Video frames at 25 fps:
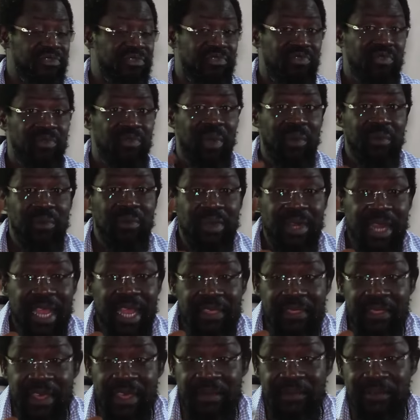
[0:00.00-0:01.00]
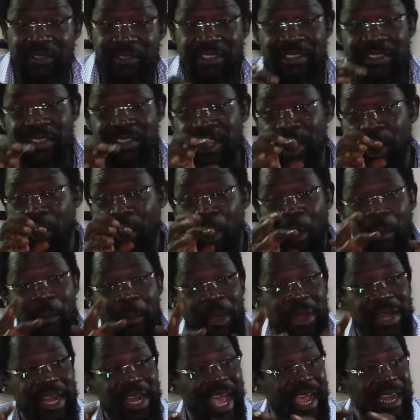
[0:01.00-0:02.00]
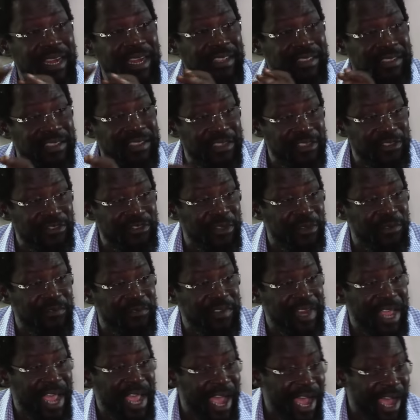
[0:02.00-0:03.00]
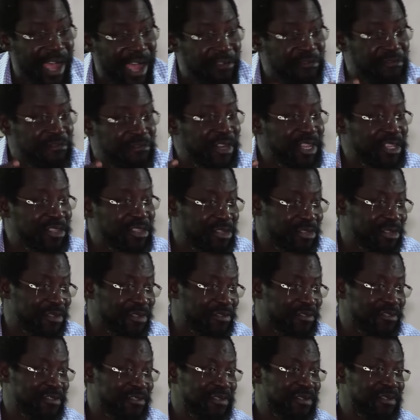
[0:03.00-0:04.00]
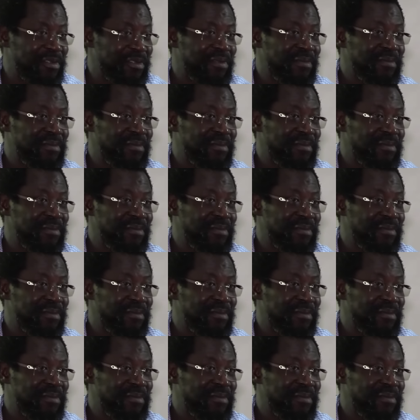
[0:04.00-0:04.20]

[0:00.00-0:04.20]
to let them see the commonalities of their afflictions.